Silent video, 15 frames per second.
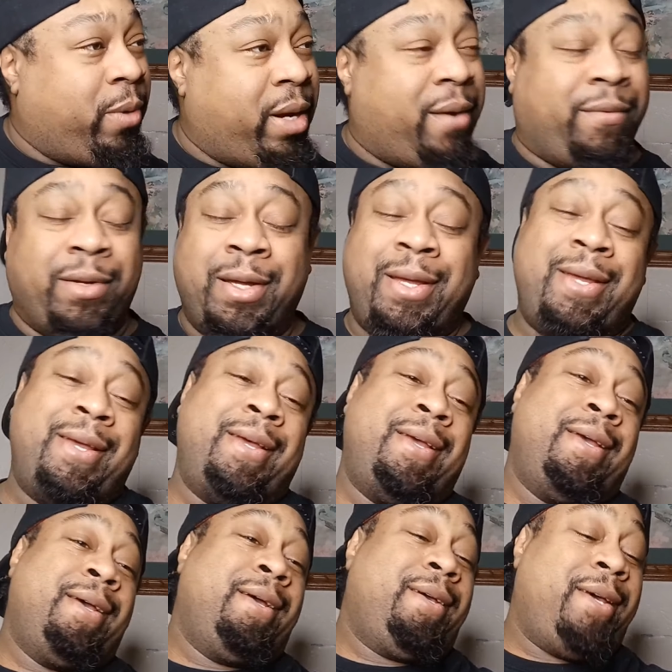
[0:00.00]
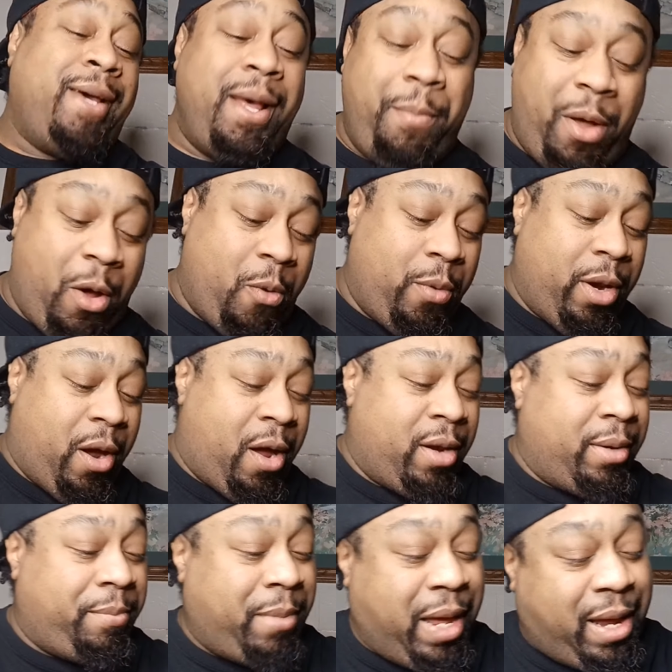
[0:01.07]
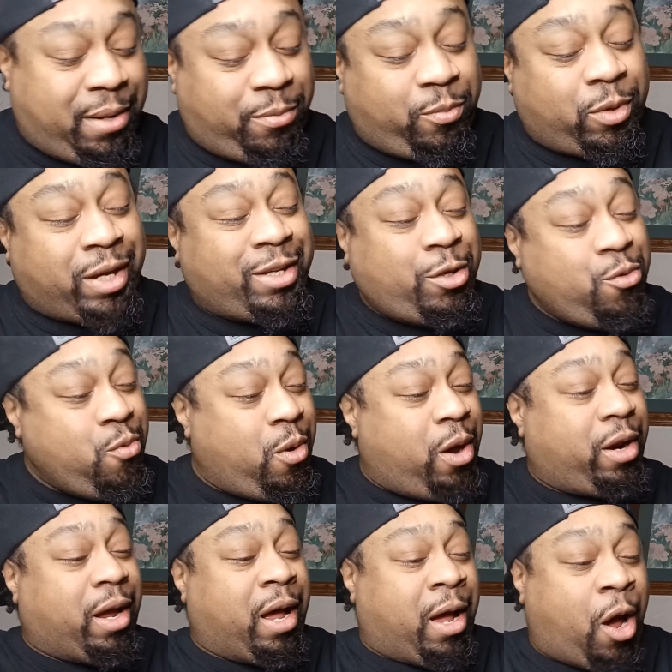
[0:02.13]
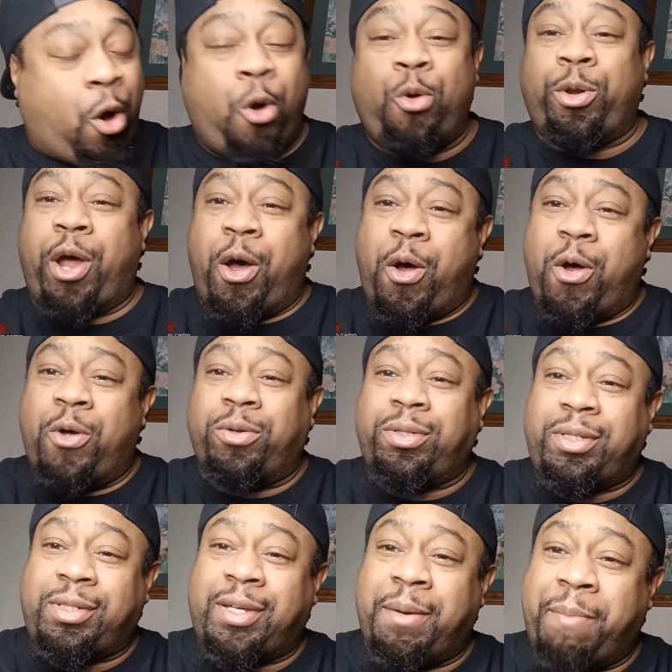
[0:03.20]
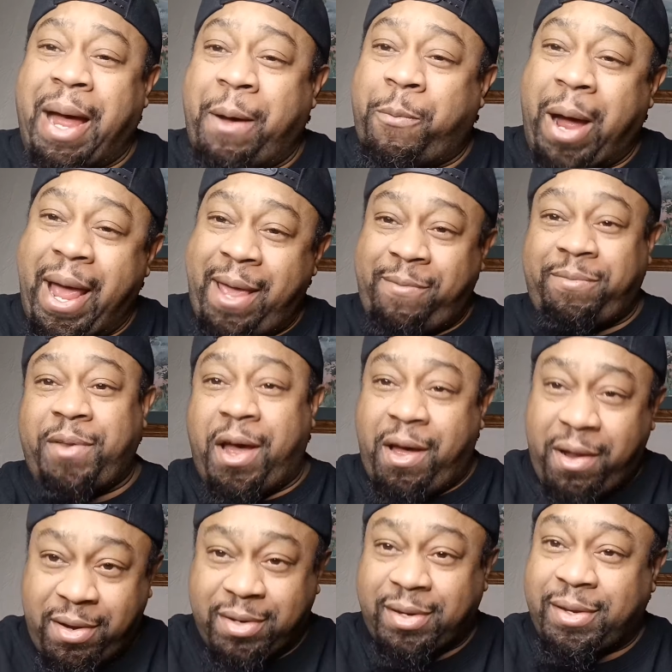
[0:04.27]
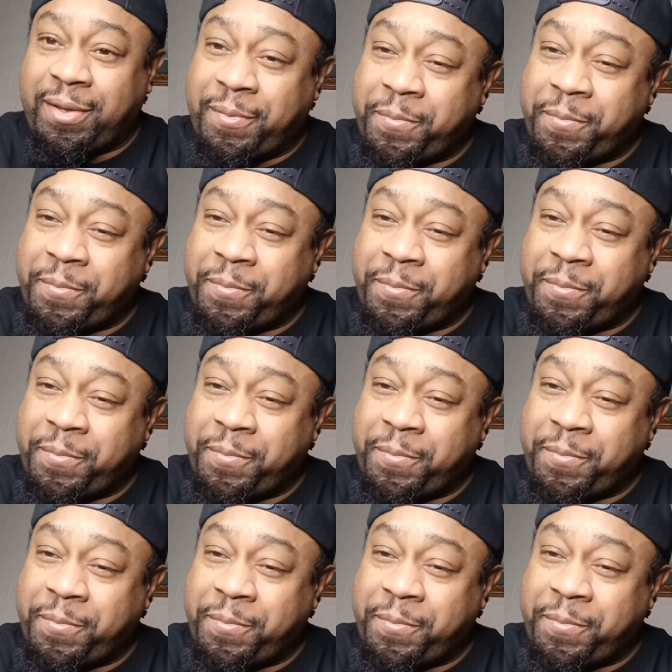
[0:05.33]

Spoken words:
or whatever, come on with all that, man. You gonna hold on to my wife, dog?